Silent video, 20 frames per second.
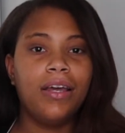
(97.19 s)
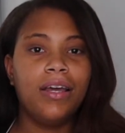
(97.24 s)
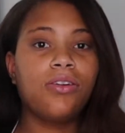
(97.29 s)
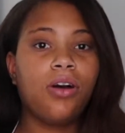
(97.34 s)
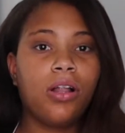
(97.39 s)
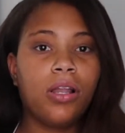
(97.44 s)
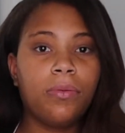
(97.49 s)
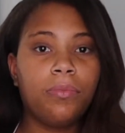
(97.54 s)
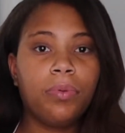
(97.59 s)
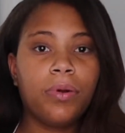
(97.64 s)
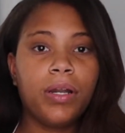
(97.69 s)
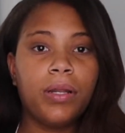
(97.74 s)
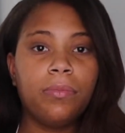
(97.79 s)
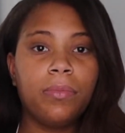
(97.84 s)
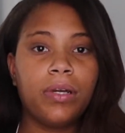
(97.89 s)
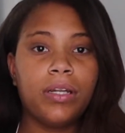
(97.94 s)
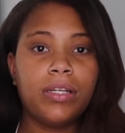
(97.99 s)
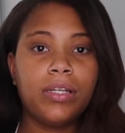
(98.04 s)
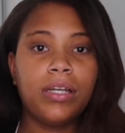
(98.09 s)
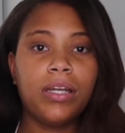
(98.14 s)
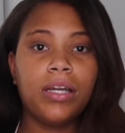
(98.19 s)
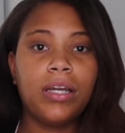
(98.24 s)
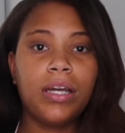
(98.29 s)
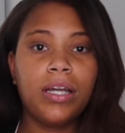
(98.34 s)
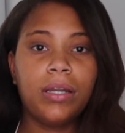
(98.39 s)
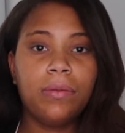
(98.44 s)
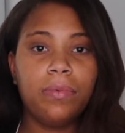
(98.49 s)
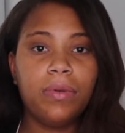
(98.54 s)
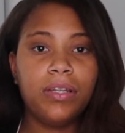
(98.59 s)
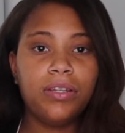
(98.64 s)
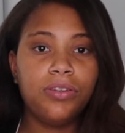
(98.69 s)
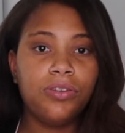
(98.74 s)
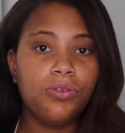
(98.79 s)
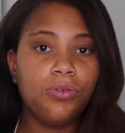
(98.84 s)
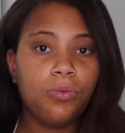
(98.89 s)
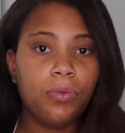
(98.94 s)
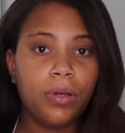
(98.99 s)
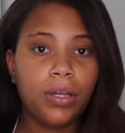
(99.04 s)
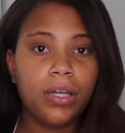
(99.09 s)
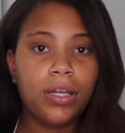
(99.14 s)
All I'm pretty much gonna be
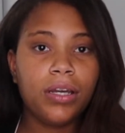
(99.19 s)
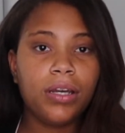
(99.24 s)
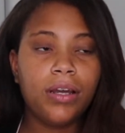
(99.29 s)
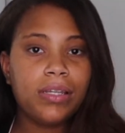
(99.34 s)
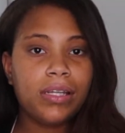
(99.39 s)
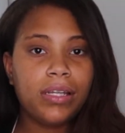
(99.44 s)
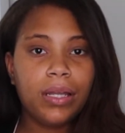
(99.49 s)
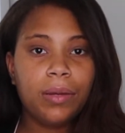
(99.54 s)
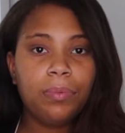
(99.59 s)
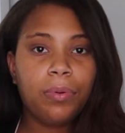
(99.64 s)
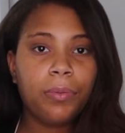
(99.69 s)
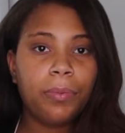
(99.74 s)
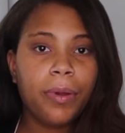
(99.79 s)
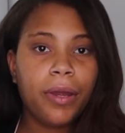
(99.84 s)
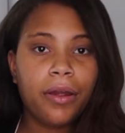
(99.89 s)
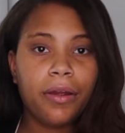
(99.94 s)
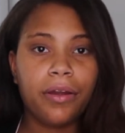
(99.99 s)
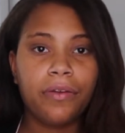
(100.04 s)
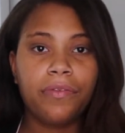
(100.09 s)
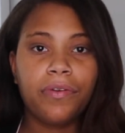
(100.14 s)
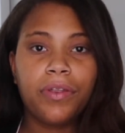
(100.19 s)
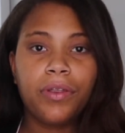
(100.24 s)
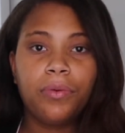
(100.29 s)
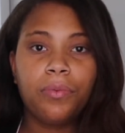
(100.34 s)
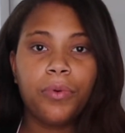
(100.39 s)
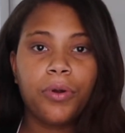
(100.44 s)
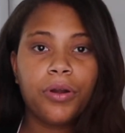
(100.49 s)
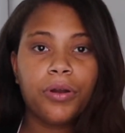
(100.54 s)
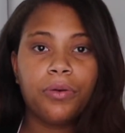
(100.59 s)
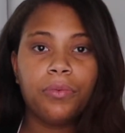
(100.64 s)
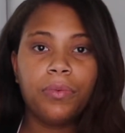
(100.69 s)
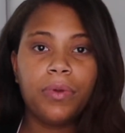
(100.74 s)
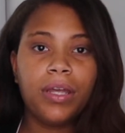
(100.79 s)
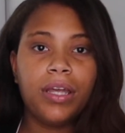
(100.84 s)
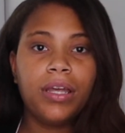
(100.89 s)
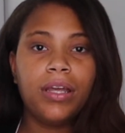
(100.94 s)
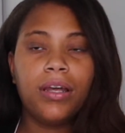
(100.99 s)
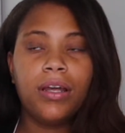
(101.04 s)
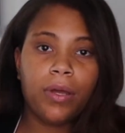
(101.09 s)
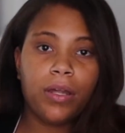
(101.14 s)
doing. Mentally preparing for the work
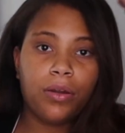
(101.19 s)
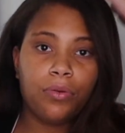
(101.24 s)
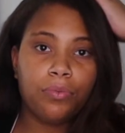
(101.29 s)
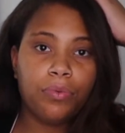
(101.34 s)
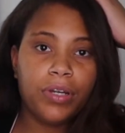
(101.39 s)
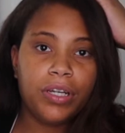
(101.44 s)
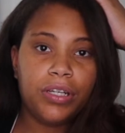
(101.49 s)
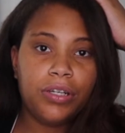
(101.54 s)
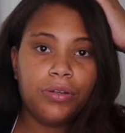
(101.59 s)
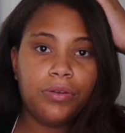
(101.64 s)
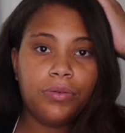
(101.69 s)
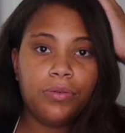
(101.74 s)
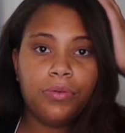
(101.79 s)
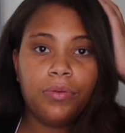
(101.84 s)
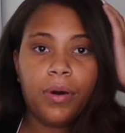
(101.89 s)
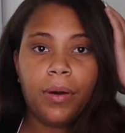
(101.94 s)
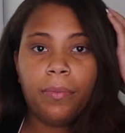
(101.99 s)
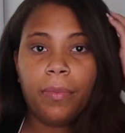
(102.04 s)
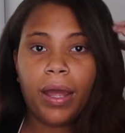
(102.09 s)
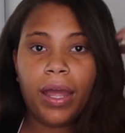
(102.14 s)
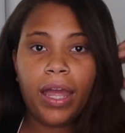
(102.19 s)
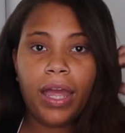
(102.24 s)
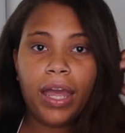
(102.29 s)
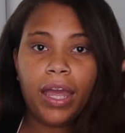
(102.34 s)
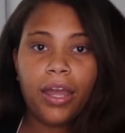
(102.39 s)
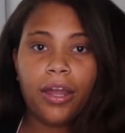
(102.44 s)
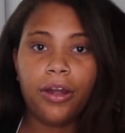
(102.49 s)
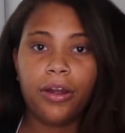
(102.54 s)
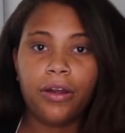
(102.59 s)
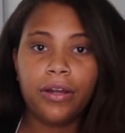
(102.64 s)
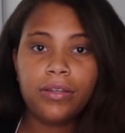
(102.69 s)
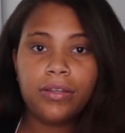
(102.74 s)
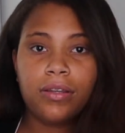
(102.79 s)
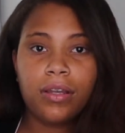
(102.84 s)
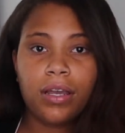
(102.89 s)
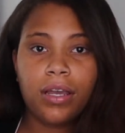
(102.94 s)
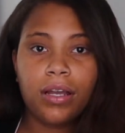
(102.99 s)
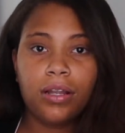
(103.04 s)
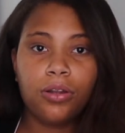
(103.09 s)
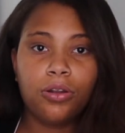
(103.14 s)
week. I'm gonna redo my hair. It's
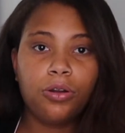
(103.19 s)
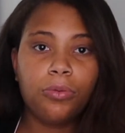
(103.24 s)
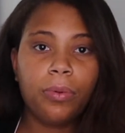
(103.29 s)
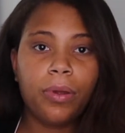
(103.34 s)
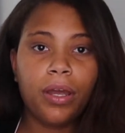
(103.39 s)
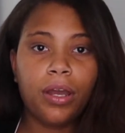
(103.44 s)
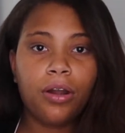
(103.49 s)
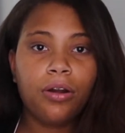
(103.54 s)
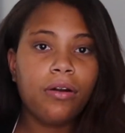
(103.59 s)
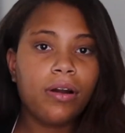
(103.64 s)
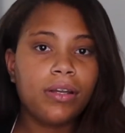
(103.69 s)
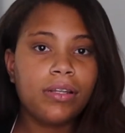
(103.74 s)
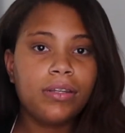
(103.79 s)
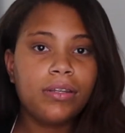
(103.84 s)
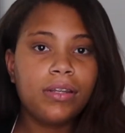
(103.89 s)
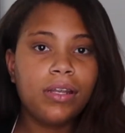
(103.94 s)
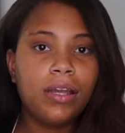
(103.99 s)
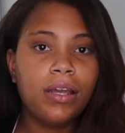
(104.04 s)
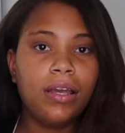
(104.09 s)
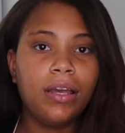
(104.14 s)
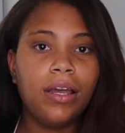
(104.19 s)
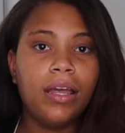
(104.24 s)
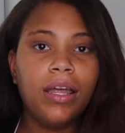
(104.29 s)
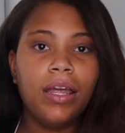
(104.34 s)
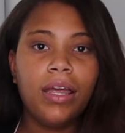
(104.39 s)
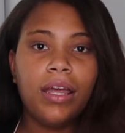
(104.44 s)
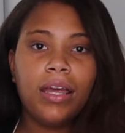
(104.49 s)
looking a little bit crusty.